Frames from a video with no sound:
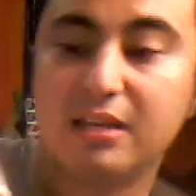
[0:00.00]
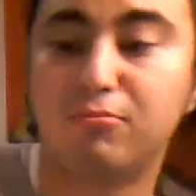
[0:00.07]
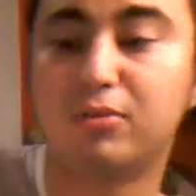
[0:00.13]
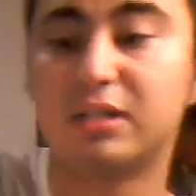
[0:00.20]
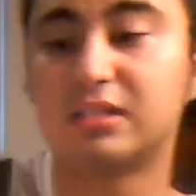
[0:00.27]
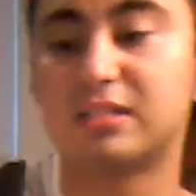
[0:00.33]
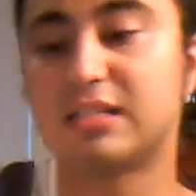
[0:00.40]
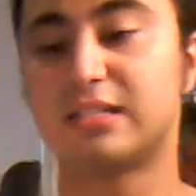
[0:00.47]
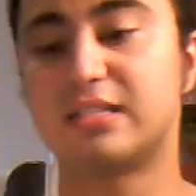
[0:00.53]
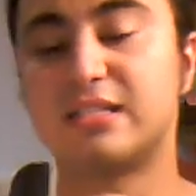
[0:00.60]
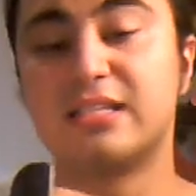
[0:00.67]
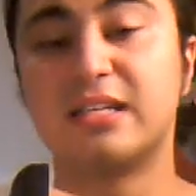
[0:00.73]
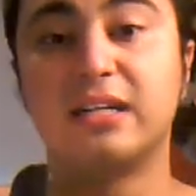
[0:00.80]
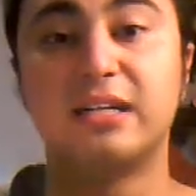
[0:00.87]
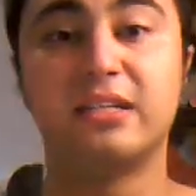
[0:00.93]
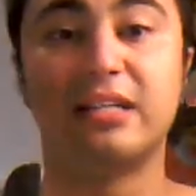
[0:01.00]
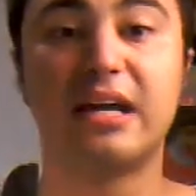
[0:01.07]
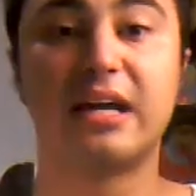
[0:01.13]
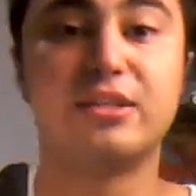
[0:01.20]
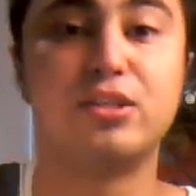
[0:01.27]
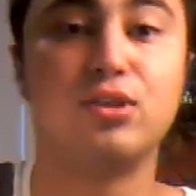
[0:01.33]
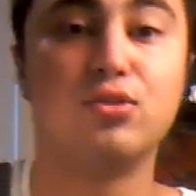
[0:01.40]
once it's done, I
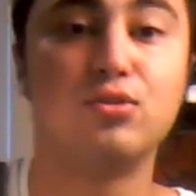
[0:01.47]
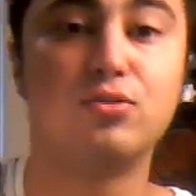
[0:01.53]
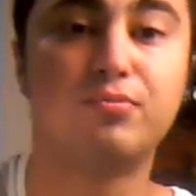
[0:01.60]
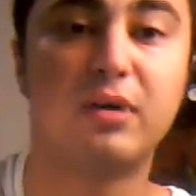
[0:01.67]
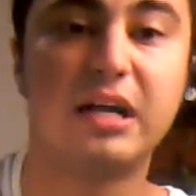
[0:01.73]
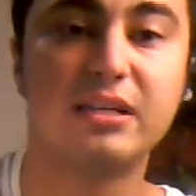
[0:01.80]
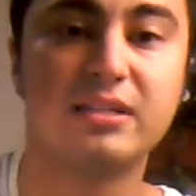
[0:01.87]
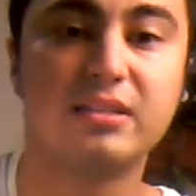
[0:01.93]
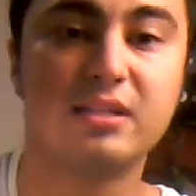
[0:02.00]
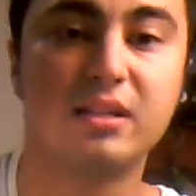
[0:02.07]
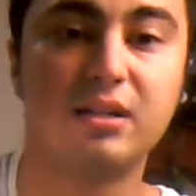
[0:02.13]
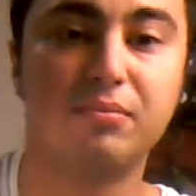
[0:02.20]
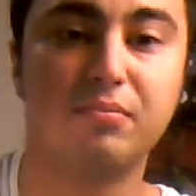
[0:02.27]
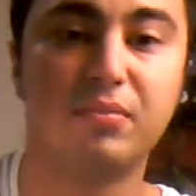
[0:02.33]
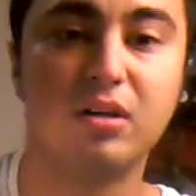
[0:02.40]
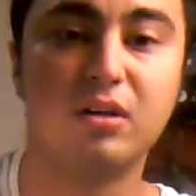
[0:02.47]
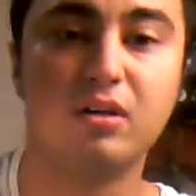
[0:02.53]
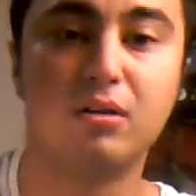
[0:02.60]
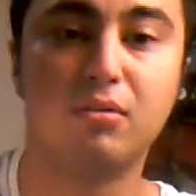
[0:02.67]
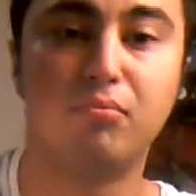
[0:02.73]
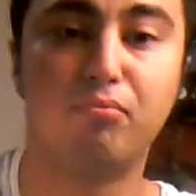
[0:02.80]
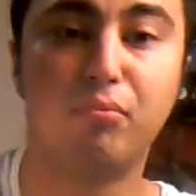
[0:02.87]
used some
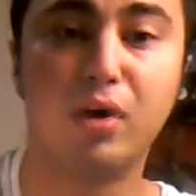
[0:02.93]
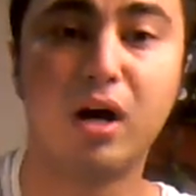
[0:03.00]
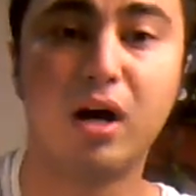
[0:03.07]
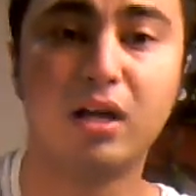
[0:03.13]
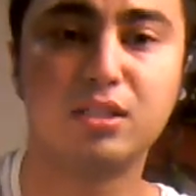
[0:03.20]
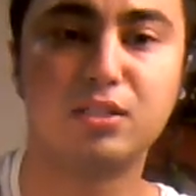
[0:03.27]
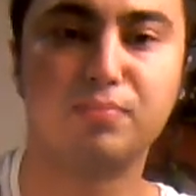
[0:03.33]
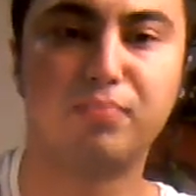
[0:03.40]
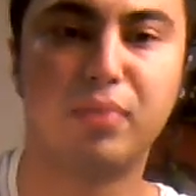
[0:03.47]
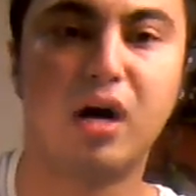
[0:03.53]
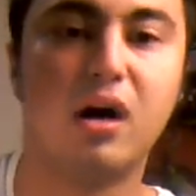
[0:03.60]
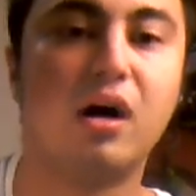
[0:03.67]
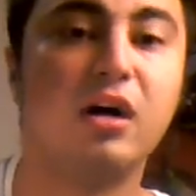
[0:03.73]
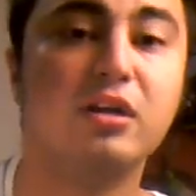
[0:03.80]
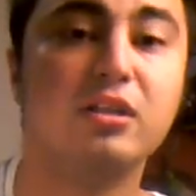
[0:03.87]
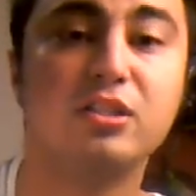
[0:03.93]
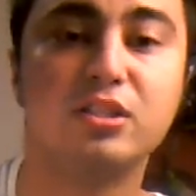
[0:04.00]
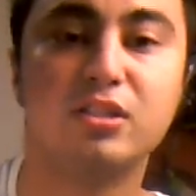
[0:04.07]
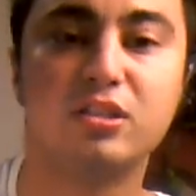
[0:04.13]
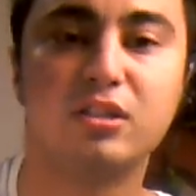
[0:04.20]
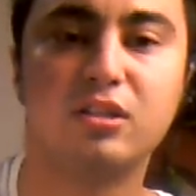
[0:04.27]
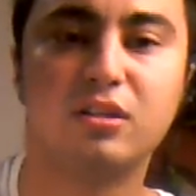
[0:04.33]
podge
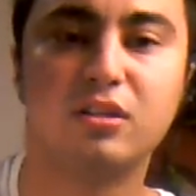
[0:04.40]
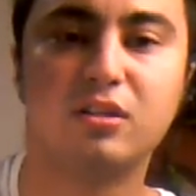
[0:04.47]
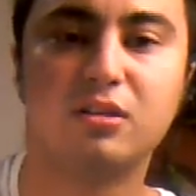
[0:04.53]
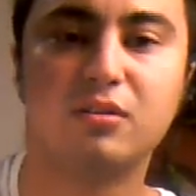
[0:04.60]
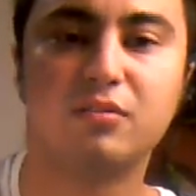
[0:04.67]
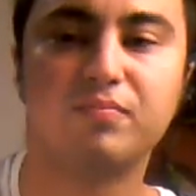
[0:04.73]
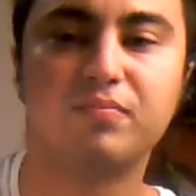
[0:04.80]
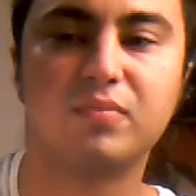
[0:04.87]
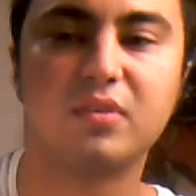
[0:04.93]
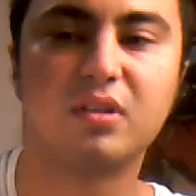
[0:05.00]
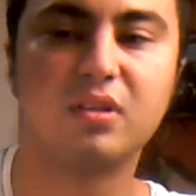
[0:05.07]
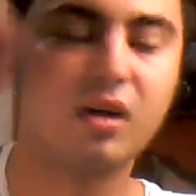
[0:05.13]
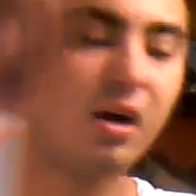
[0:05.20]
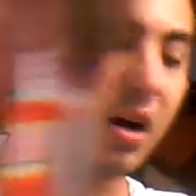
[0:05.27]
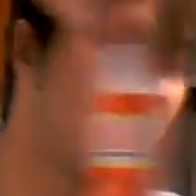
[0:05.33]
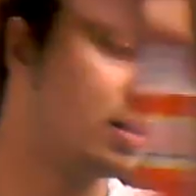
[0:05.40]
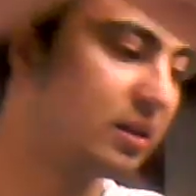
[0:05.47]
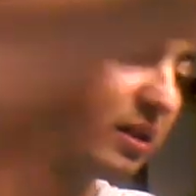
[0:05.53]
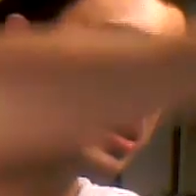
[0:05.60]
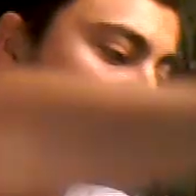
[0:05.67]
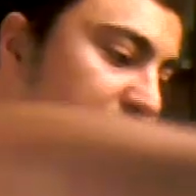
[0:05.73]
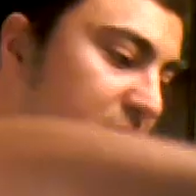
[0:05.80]
on it.